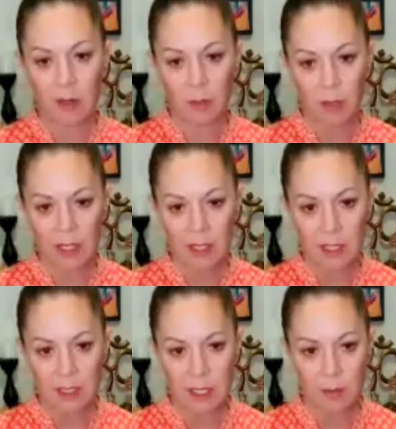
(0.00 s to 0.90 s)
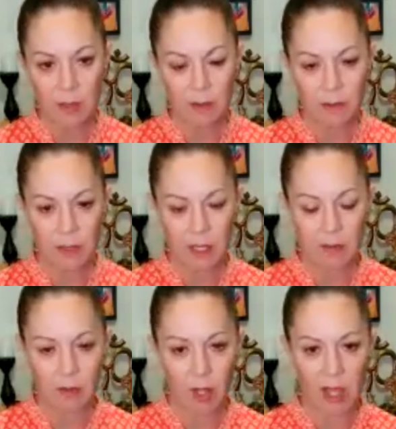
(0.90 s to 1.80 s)
and replace it instead with a feeling
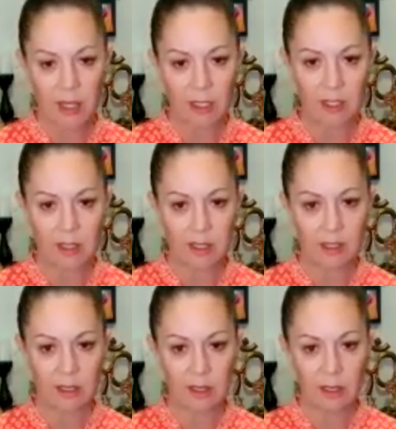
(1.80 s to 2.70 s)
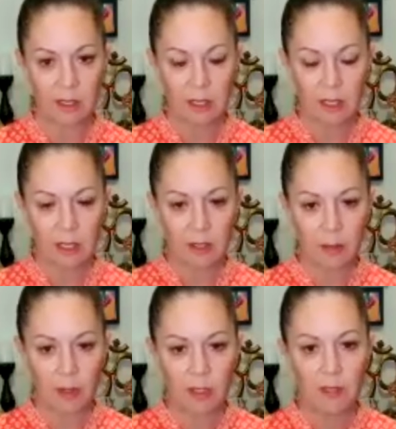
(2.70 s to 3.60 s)
of lightness.
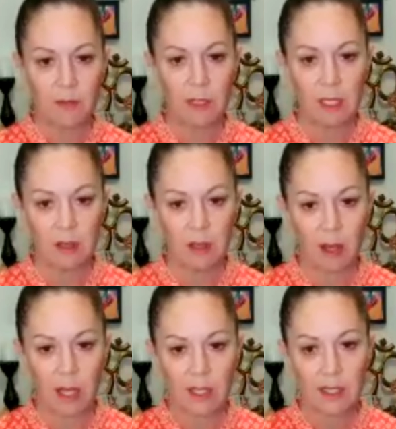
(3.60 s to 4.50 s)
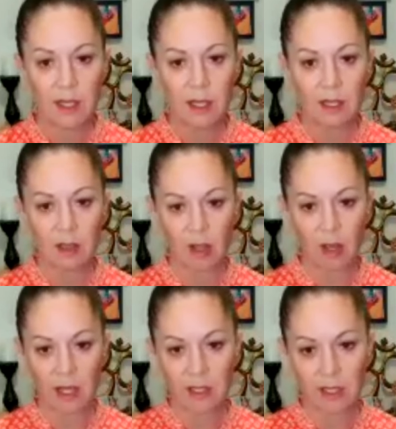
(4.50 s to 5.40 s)
The body's feeling lighter and
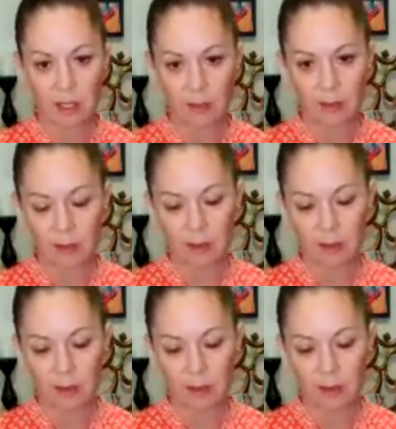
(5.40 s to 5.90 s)
lighter.